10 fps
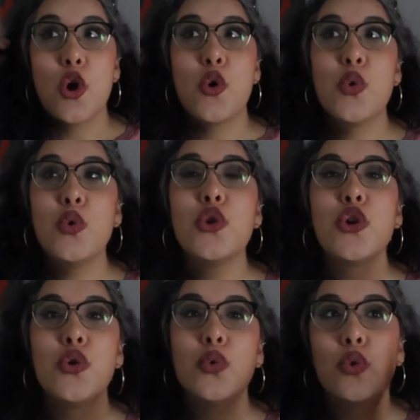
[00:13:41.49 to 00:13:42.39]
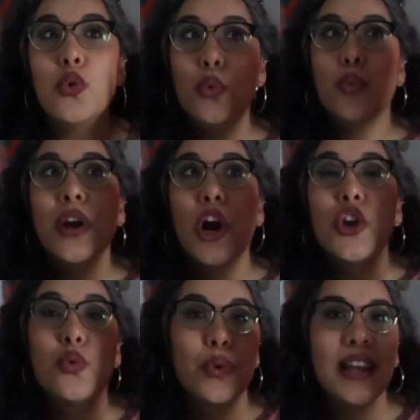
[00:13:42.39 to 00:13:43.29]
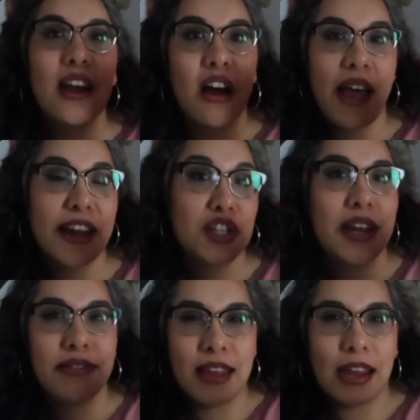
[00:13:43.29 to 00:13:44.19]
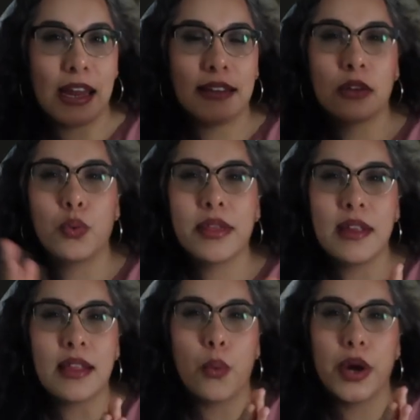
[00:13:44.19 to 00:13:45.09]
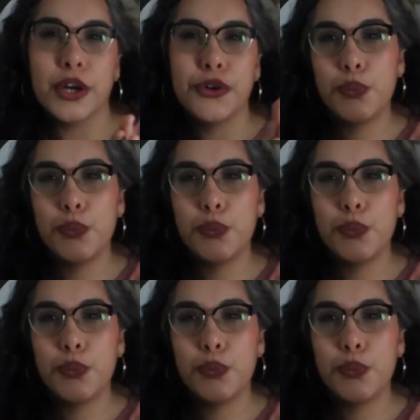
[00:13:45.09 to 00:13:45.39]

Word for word: who you who what are you really actually thinking because that's one thing that we